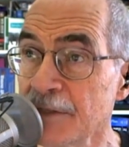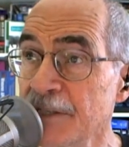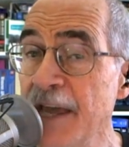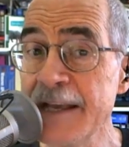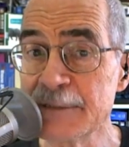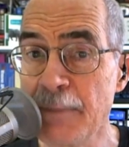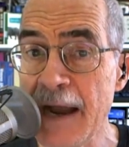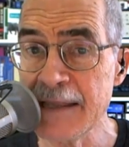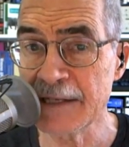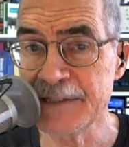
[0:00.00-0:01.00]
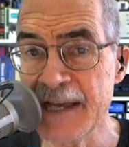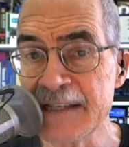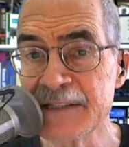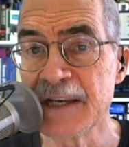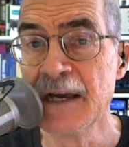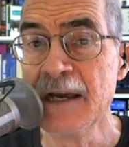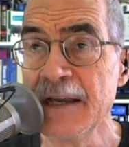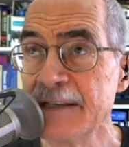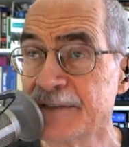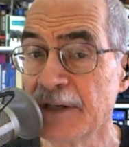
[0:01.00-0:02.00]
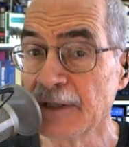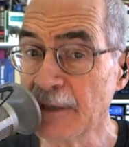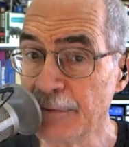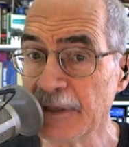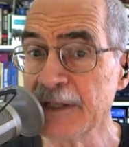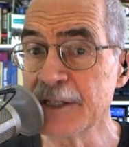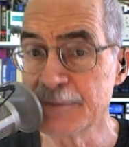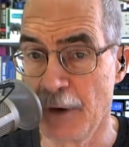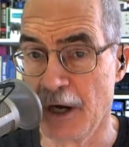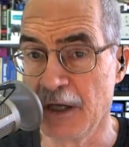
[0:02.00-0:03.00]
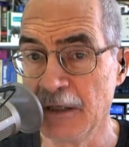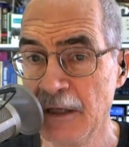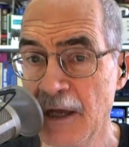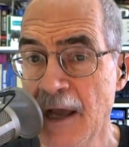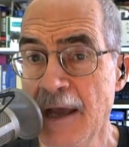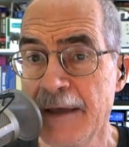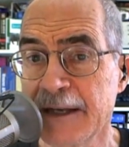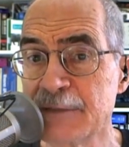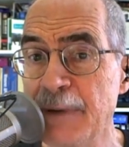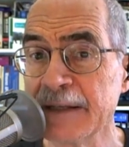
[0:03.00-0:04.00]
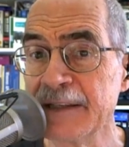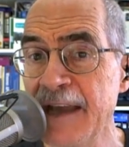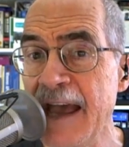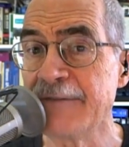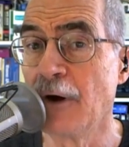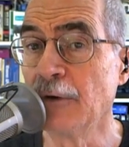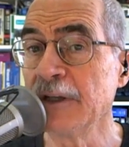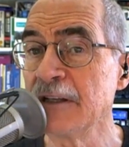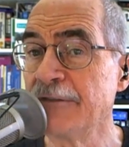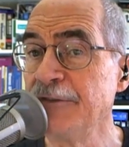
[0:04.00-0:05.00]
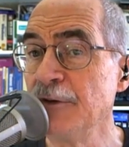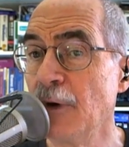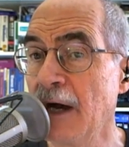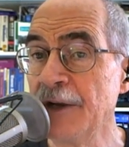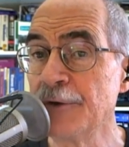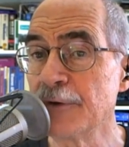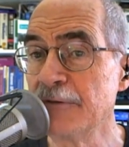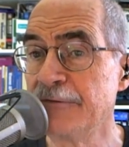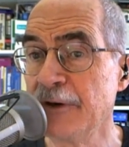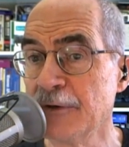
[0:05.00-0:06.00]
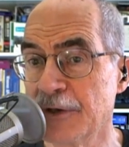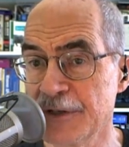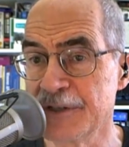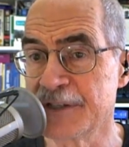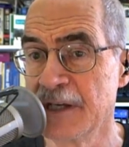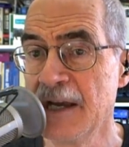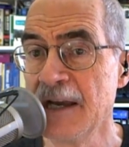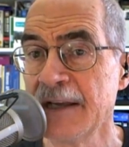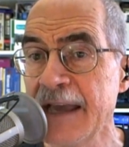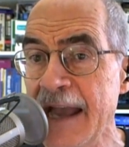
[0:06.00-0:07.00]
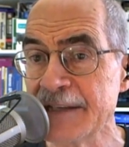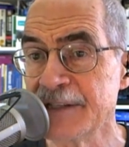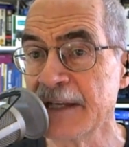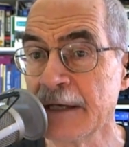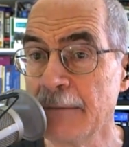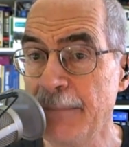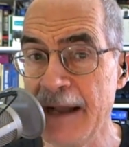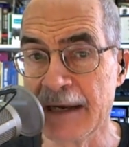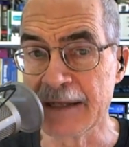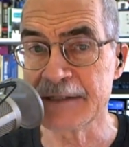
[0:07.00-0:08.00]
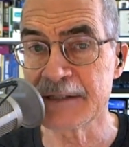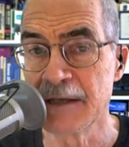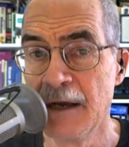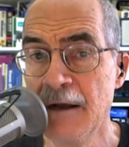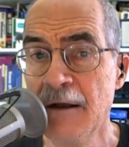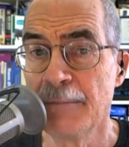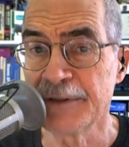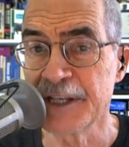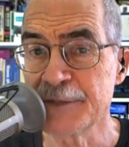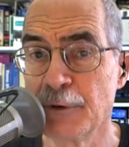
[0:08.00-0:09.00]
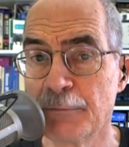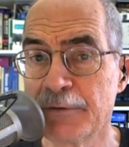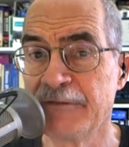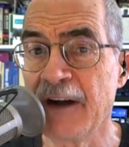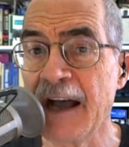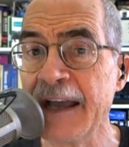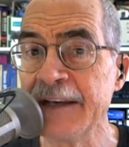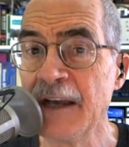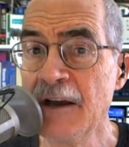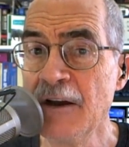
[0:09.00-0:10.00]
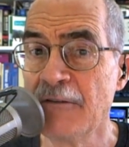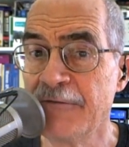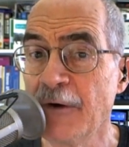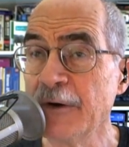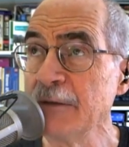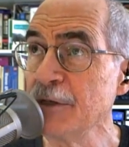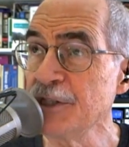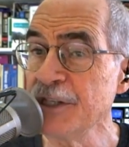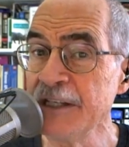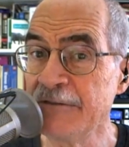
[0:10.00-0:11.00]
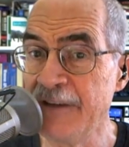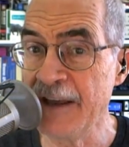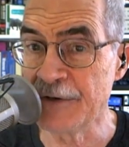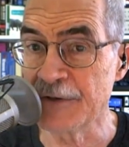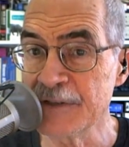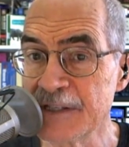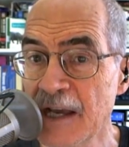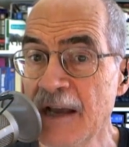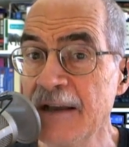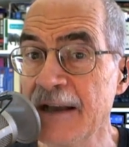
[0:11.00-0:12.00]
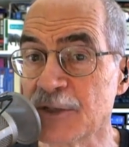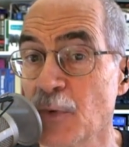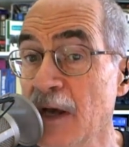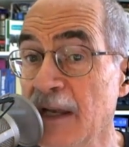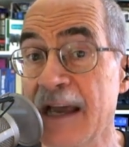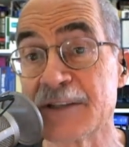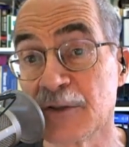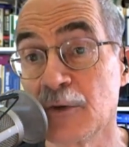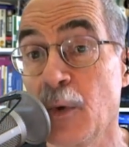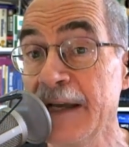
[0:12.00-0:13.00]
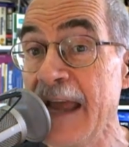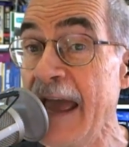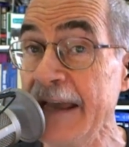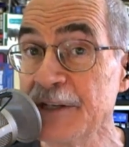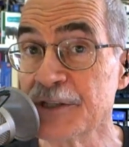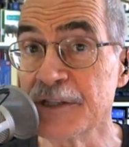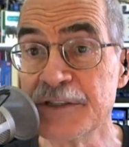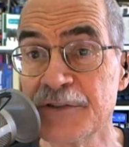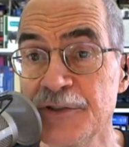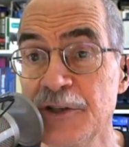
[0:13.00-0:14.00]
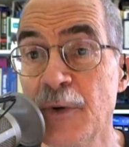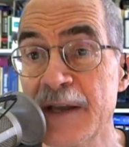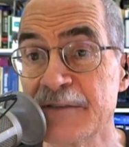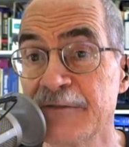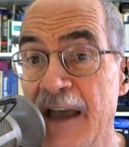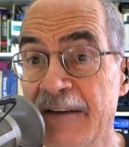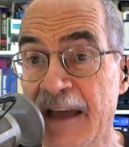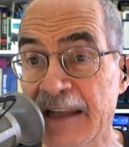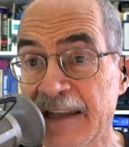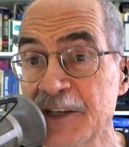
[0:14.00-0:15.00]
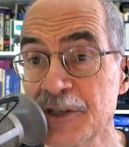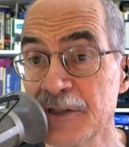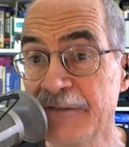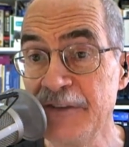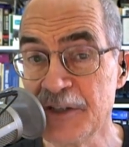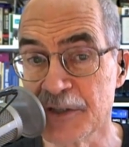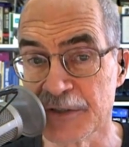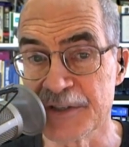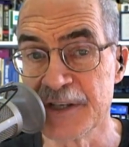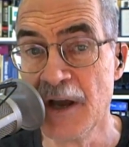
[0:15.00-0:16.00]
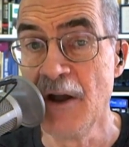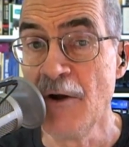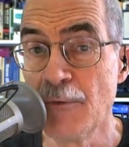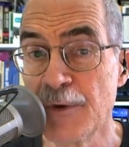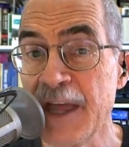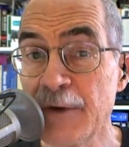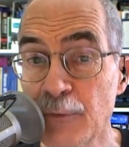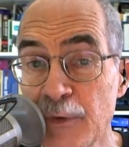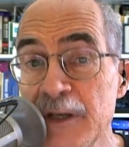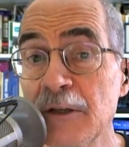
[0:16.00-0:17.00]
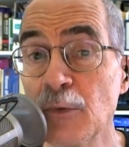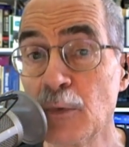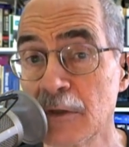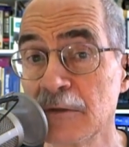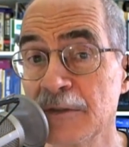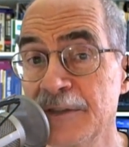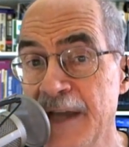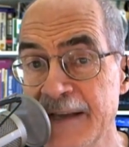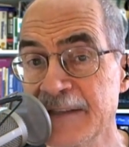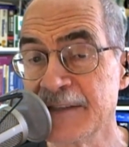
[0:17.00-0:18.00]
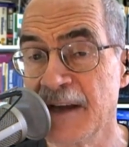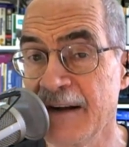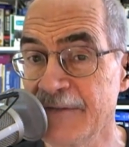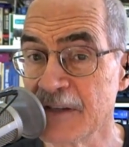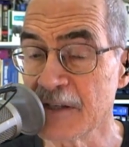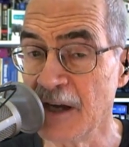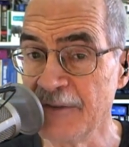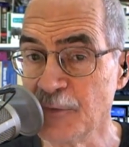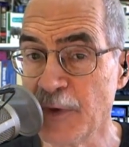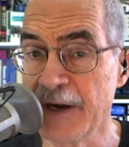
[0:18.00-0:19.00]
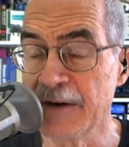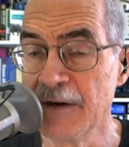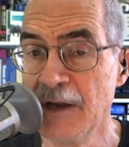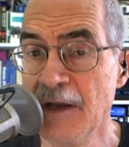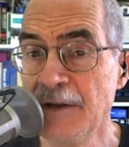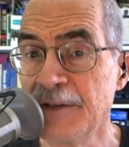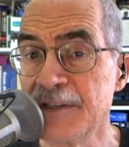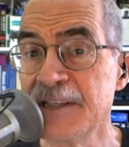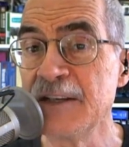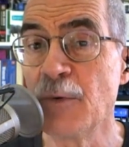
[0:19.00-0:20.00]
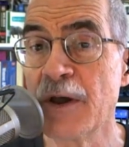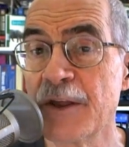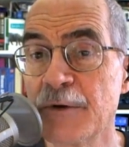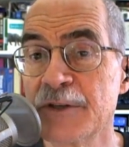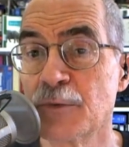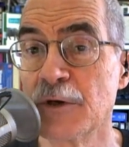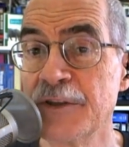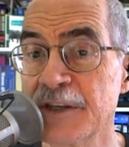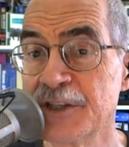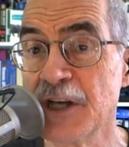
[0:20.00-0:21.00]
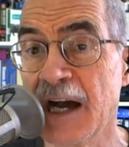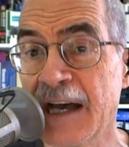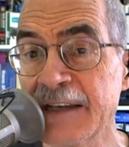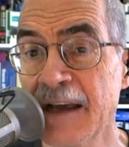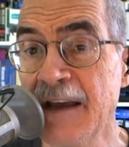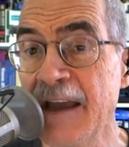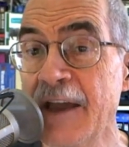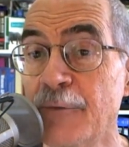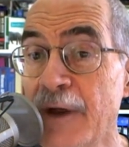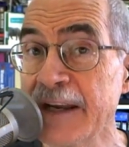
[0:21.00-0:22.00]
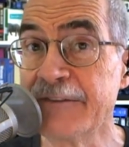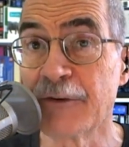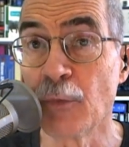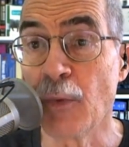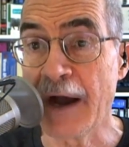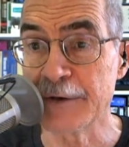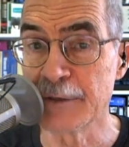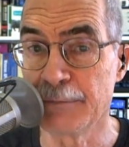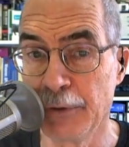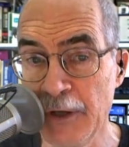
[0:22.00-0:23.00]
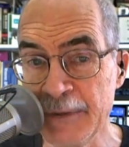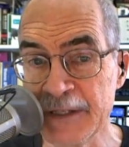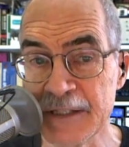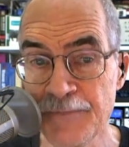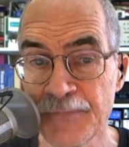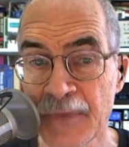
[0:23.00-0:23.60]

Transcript: Today's pilot test is deliberately small, expected to have only a few hundred voters casting ballots. But this will provide voting machine vendors as well as quite anxious U.S. election officials with a real-world test of the software to see whether it's worth a shot and ready for wider deployment.